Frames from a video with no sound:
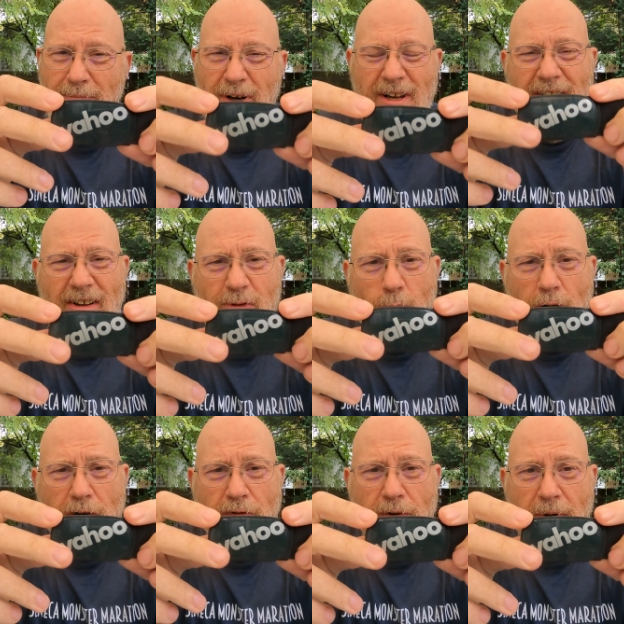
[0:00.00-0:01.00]
but it doesn't
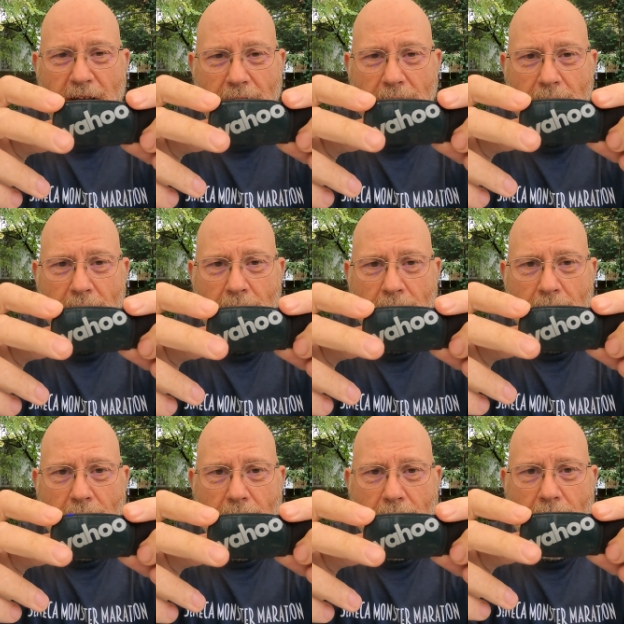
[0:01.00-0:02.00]
work for me.
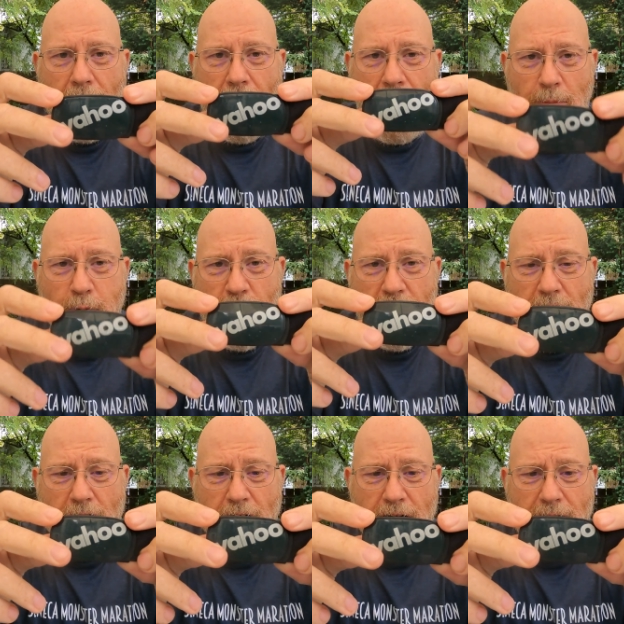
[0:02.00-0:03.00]
I put it
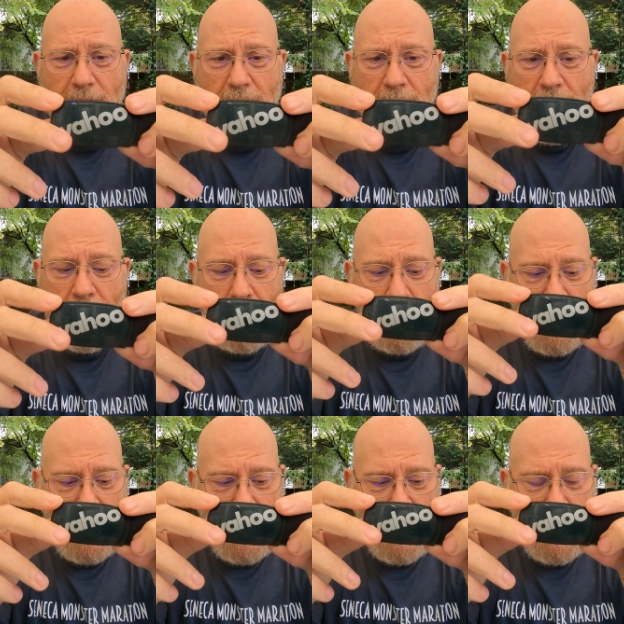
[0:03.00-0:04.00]
on,
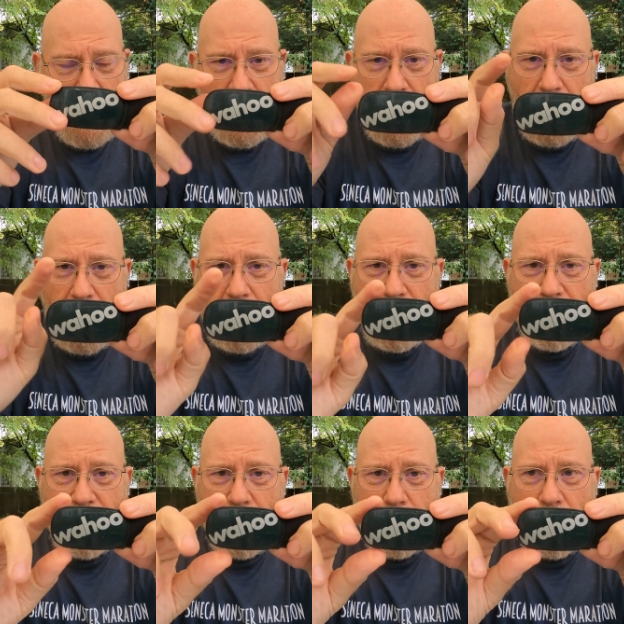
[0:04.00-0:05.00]

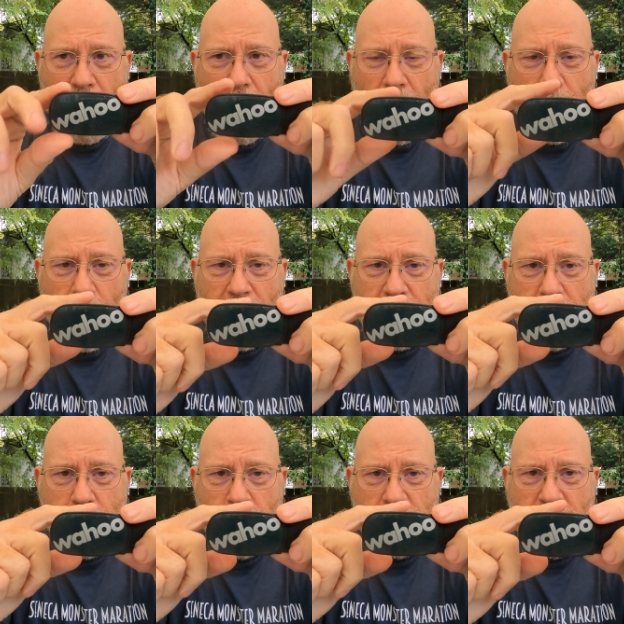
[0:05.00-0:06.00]
and my heart rate
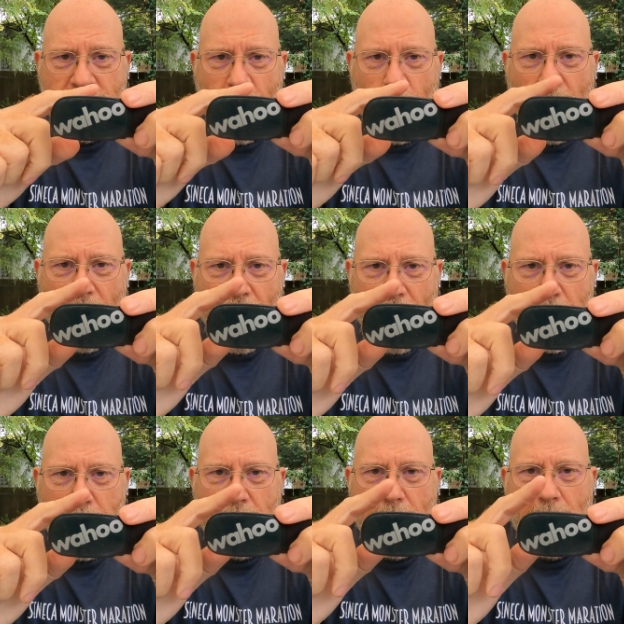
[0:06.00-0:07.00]
would just go up
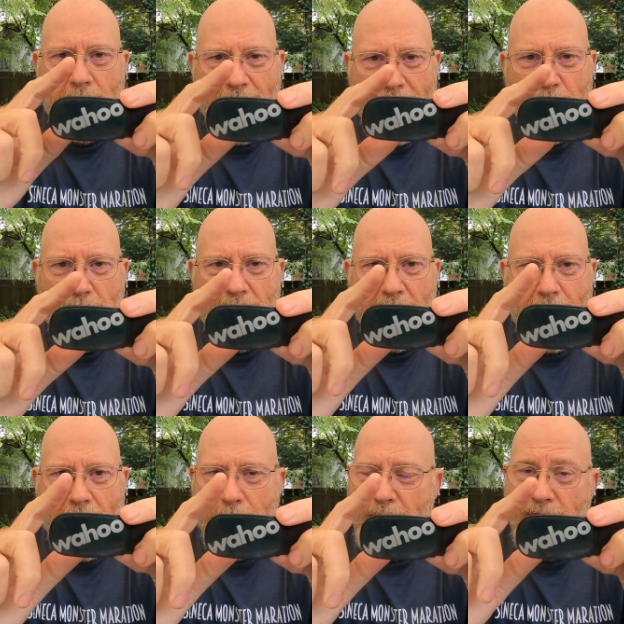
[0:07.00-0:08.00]
and up and
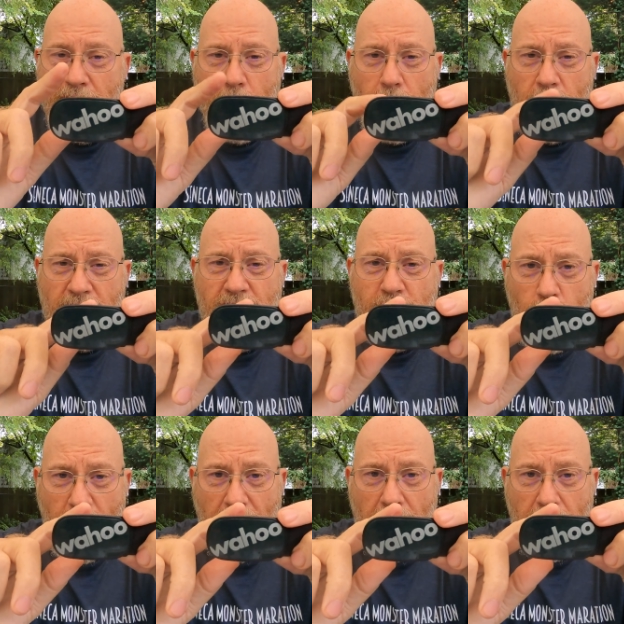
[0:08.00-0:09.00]
up, even though I wasn't
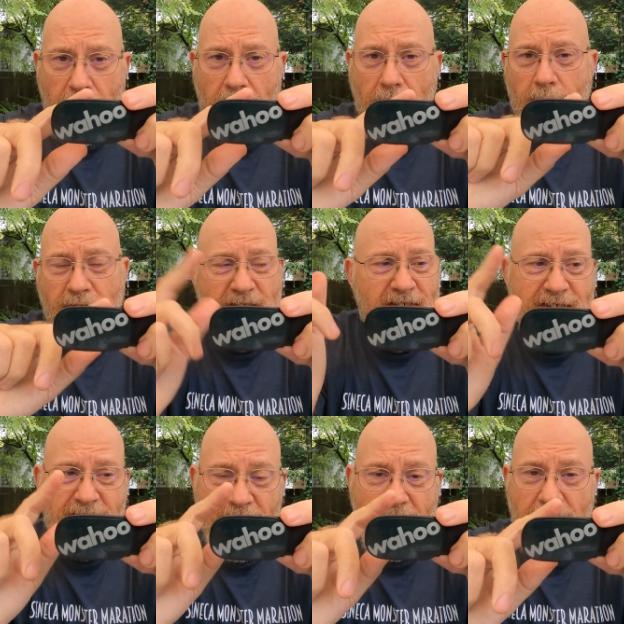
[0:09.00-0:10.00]
doing anything. I was just
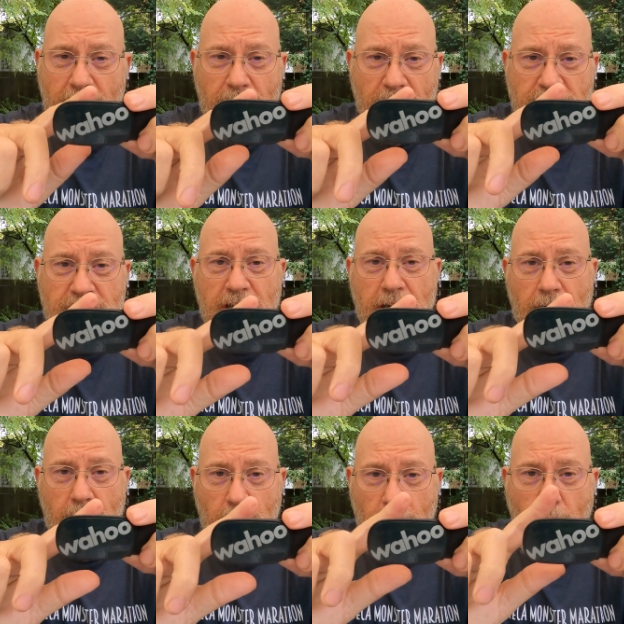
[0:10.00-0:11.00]
sitting there in a chair,
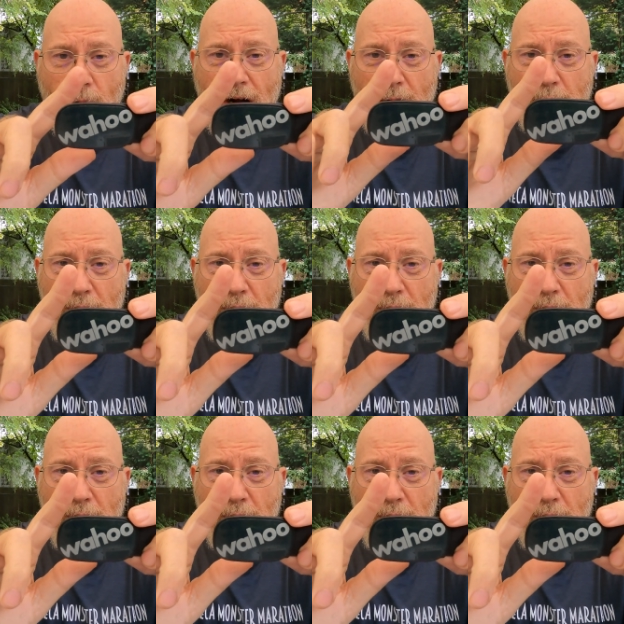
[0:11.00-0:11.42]
and it'd go up